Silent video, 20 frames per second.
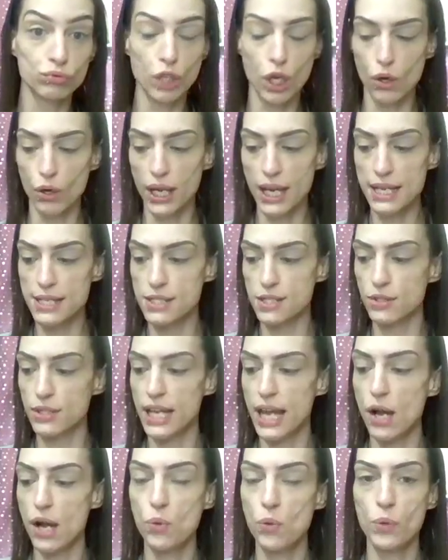Okay, so
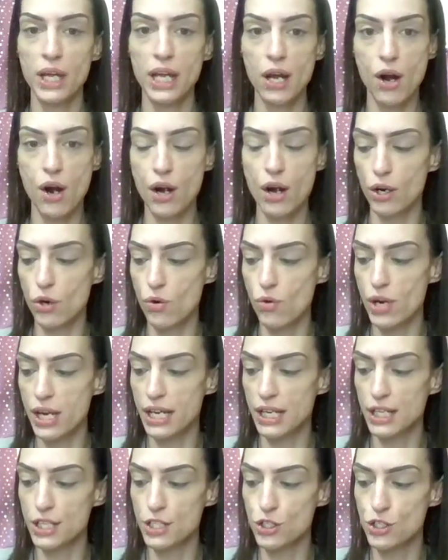now we are
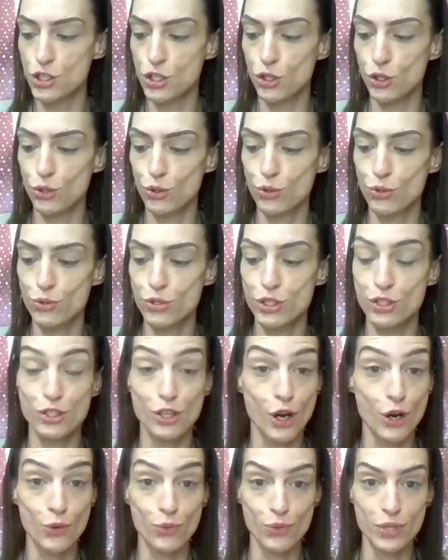going to
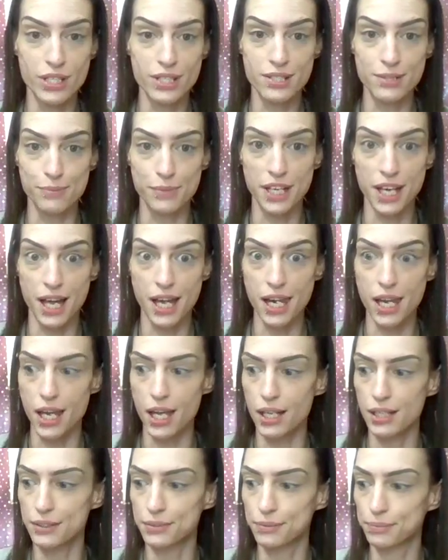start with some
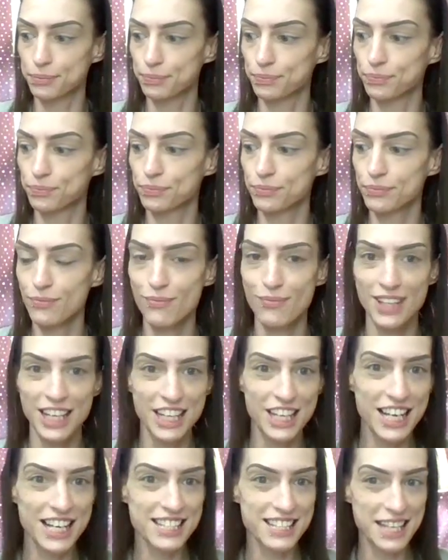color.
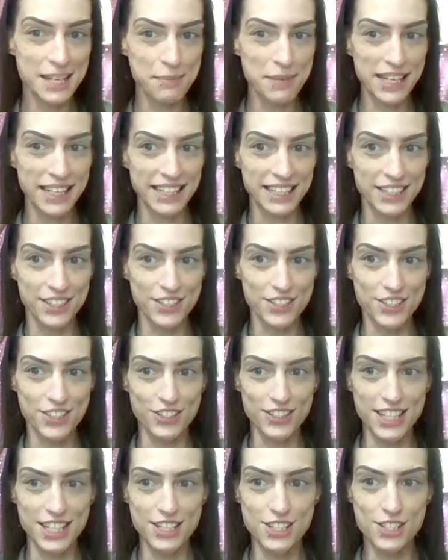You guys like my ears?
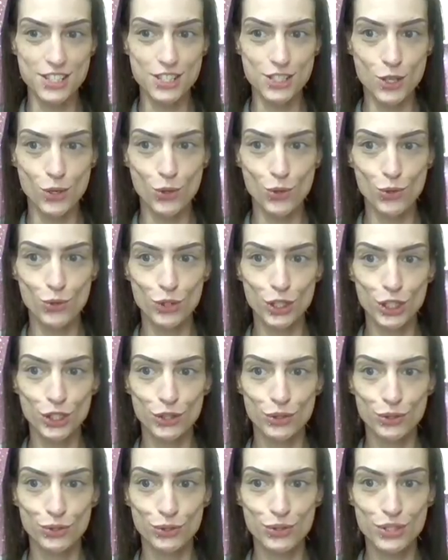Aren't they so
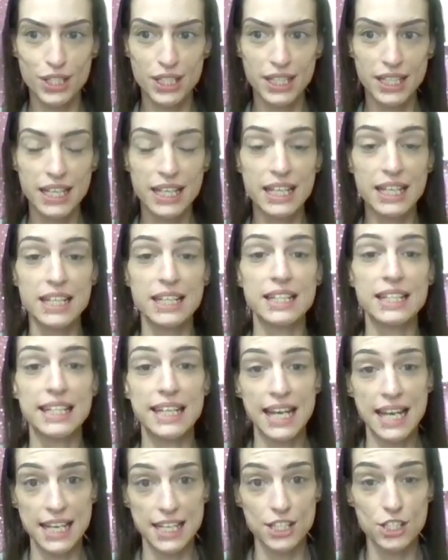cute?
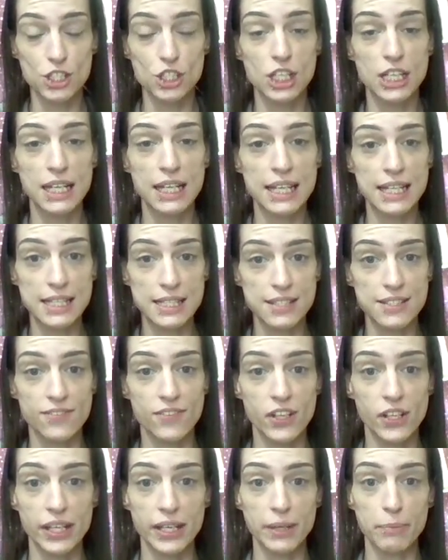Yes, she is
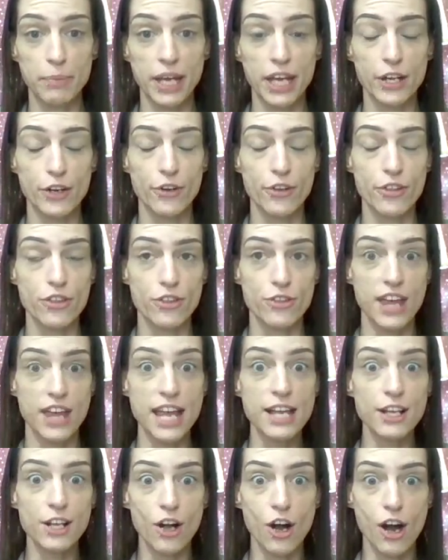feeling better.
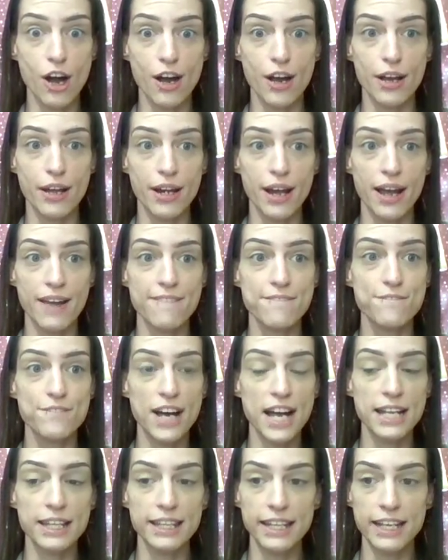Thank God. I
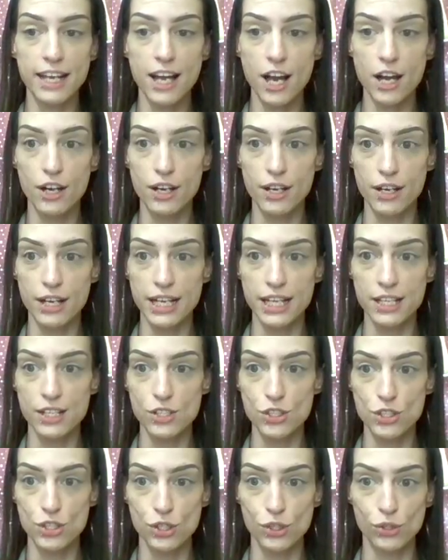finally got her
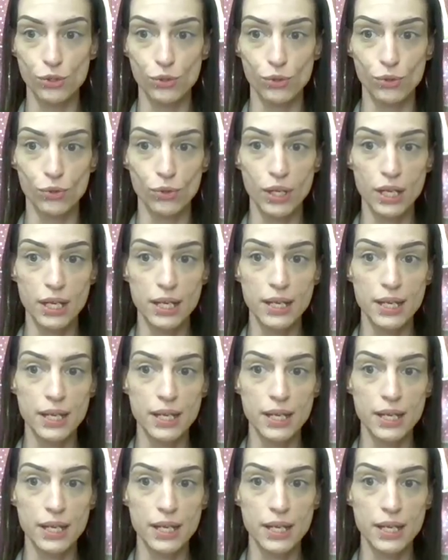into